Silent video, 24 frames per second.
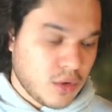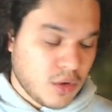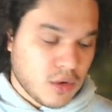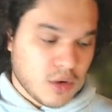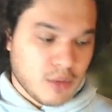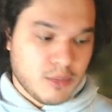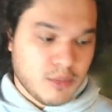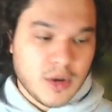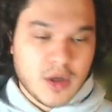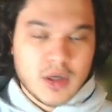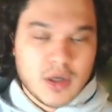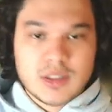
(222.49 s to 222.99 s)
or
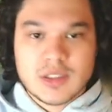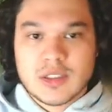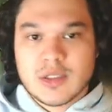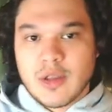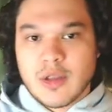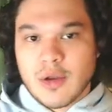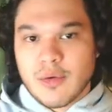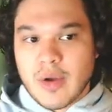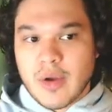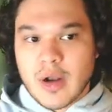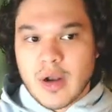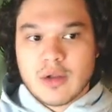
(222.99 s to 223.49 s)
books,
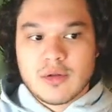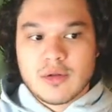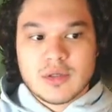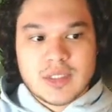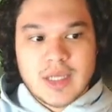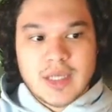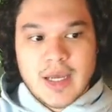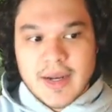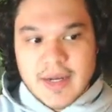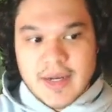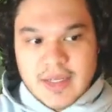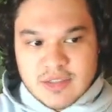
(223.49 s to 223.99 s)
theoretical
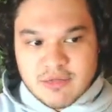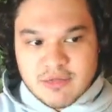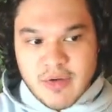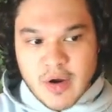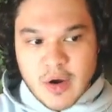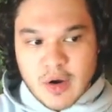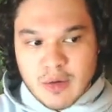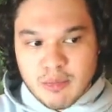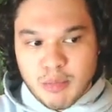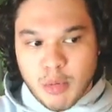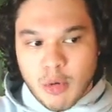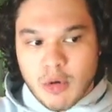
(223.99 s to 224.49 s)
side is
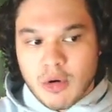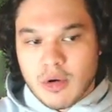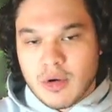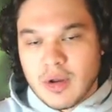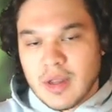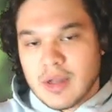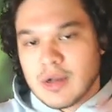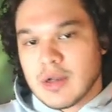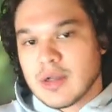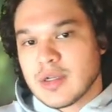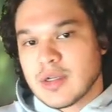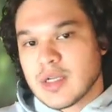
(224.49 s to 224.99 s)
very important,
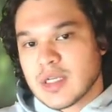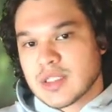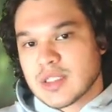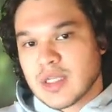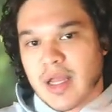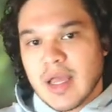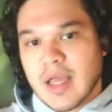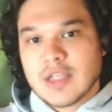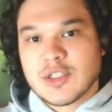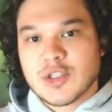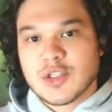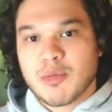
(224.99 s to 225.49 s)
and it does
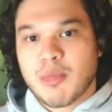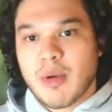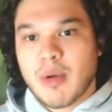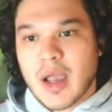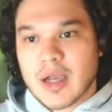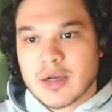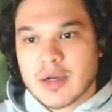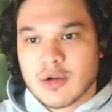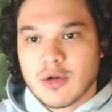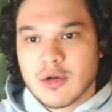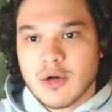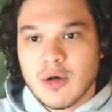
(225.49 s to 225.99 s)
enhance your
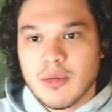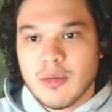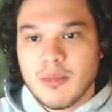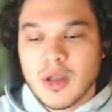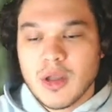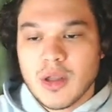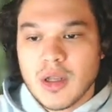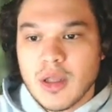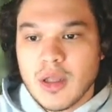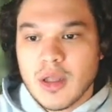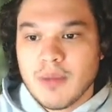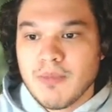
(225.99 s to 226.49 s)
practical
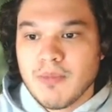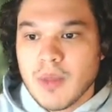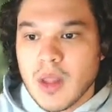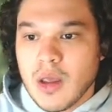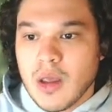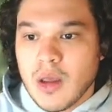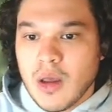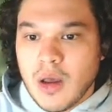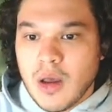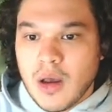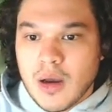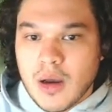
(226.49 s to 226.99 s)
ability.
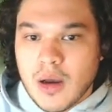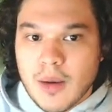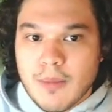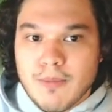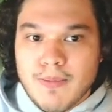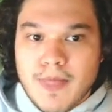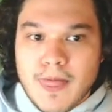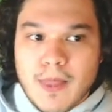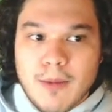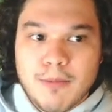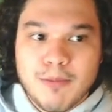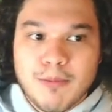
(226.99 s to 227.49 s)

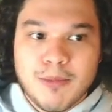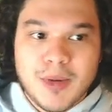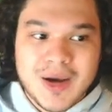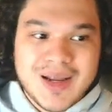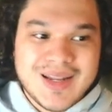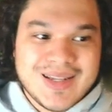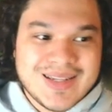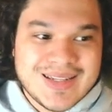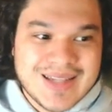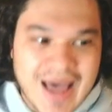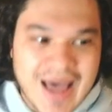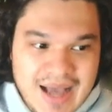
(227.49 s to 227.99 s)

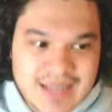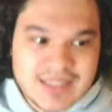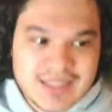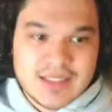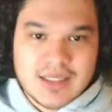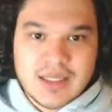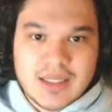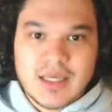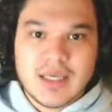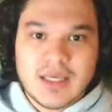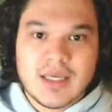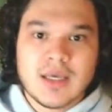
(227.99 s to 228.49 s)
But
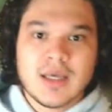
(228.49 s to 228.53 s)
lastly,